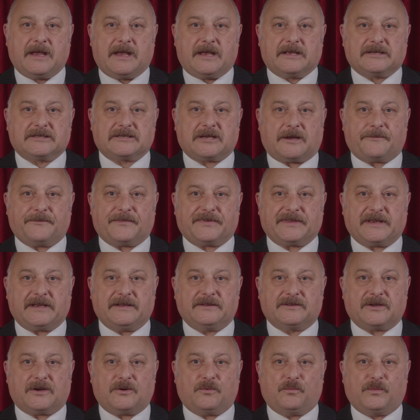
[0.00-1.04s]

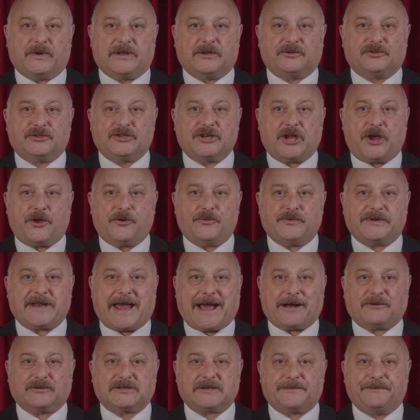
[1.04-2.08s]
Something that will no
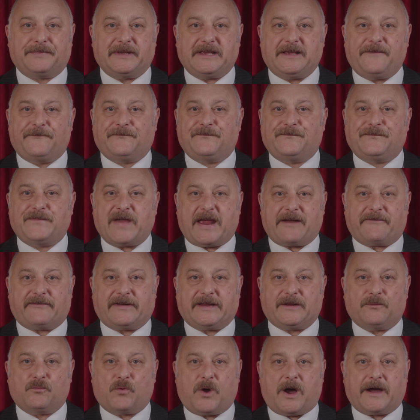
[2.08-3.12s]
doubt be
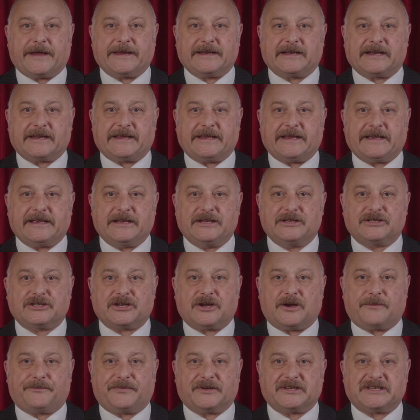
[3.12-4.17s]
very widely
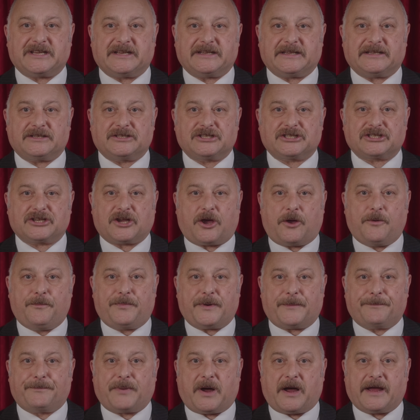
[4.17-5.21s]
interpreted in
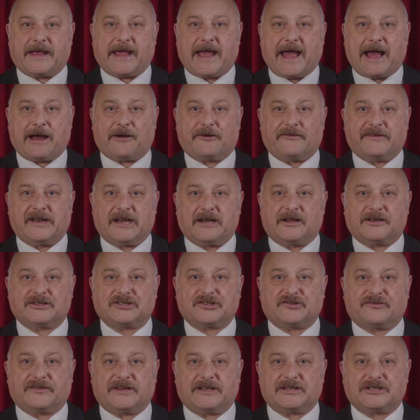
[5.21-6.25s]
scope by our
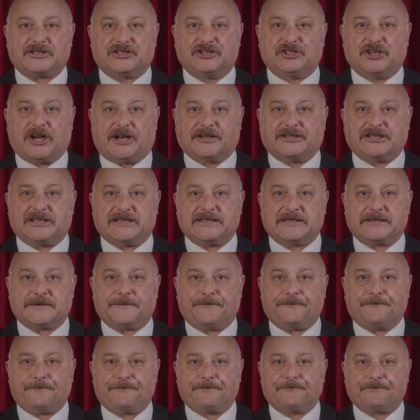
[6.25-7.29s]
illustrious judges.
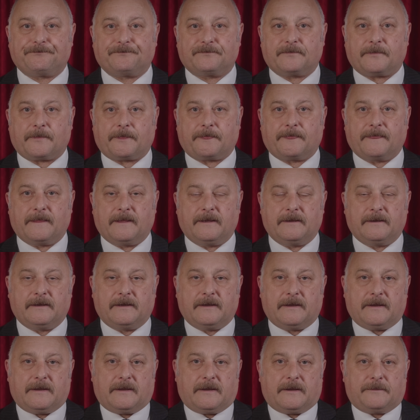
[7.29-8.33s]

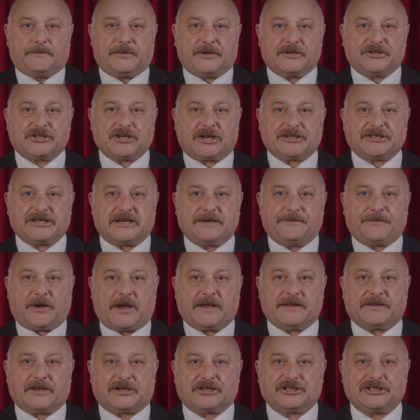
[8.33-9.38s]
But judging
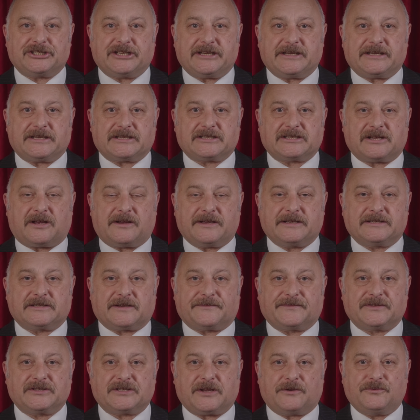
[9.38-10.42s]
by the sheer size
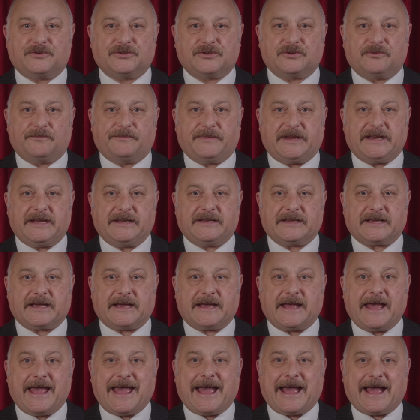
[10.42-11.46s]
of social
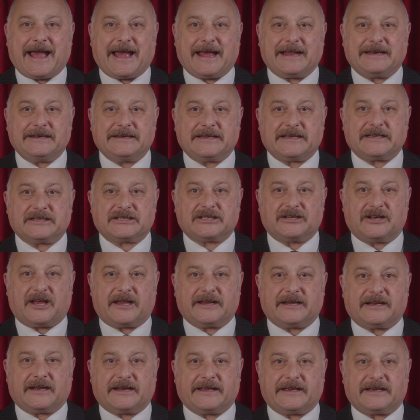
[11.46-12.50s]
media and its
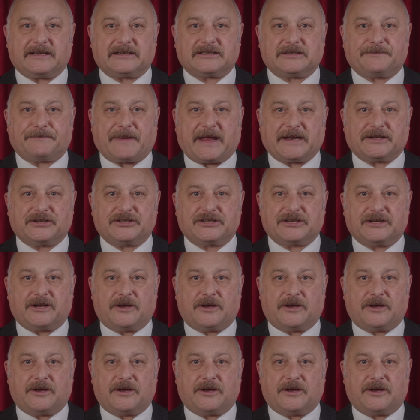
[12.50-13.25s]
likely expansion